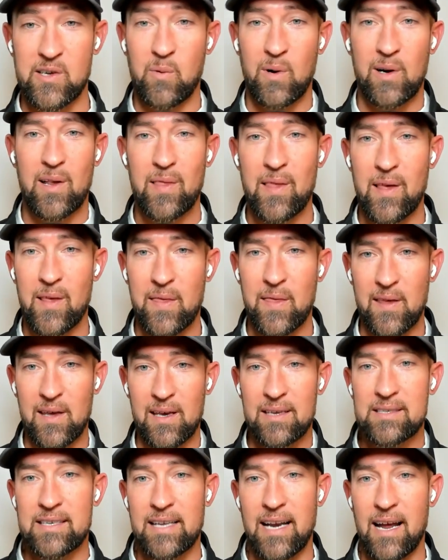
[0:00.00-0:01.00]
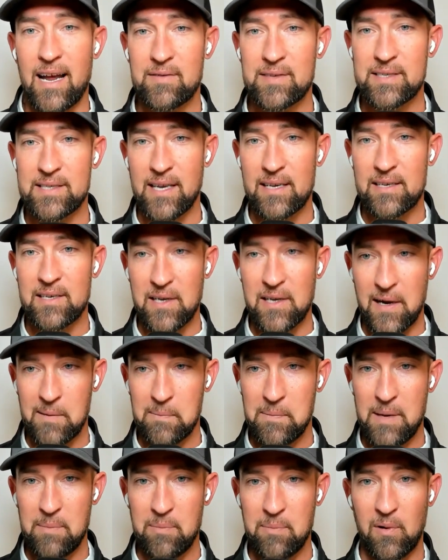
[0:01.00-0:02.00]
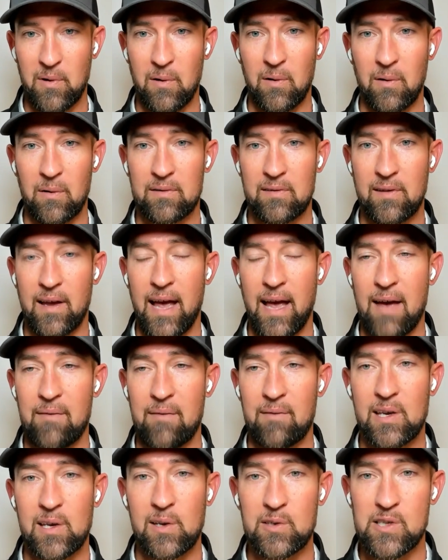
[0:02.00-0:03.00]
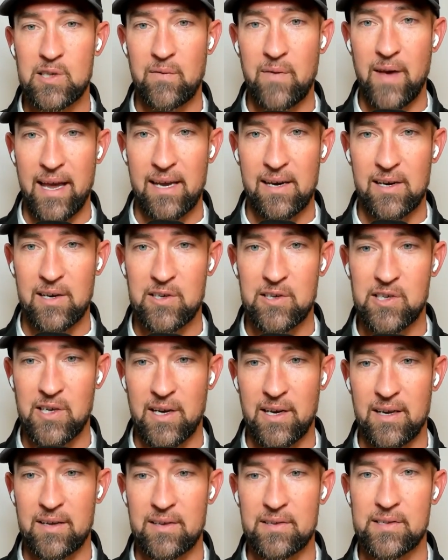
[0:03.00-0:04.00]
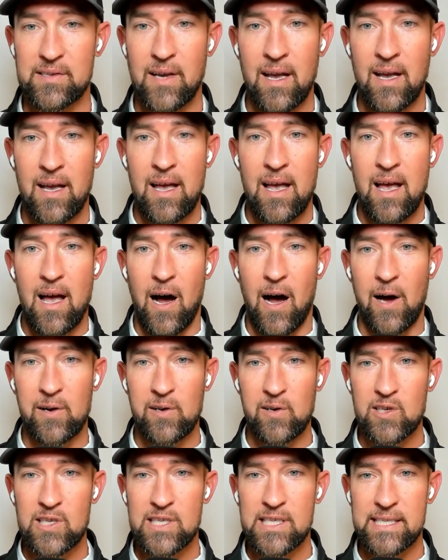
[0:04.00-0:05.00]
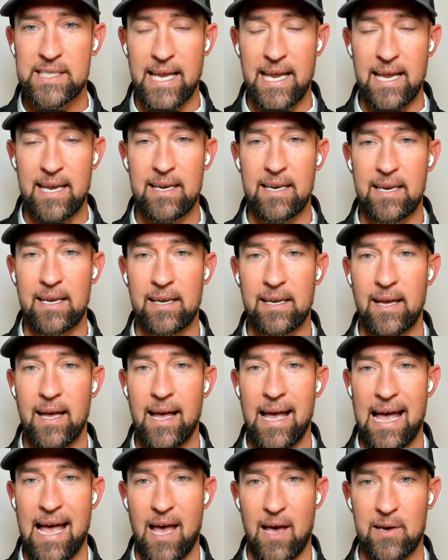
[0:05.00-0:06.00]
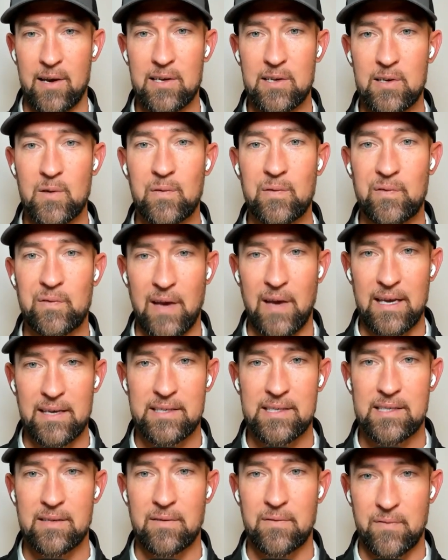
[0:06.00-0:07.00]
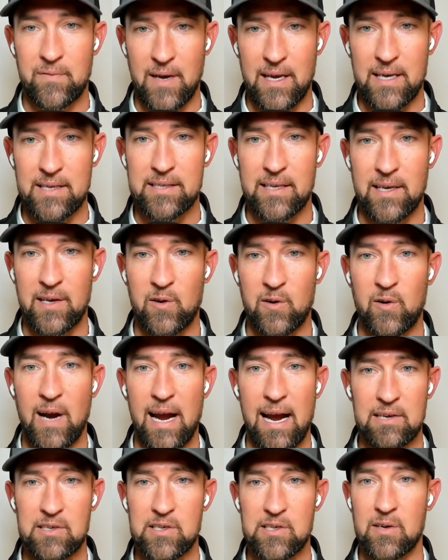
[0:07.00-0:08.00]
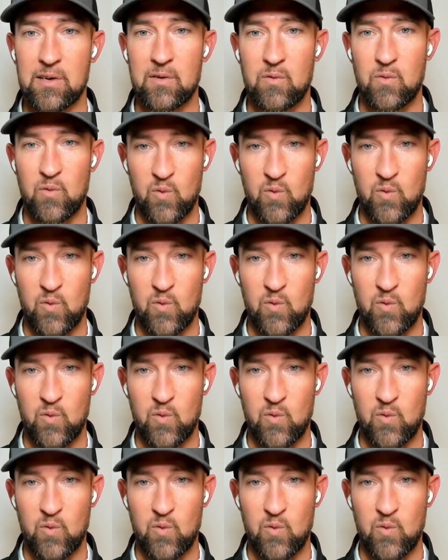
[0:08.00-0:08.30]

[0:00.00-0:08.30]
One of the things that I've said to young people to have a huge advantage is understanding how to do face-to-face interaction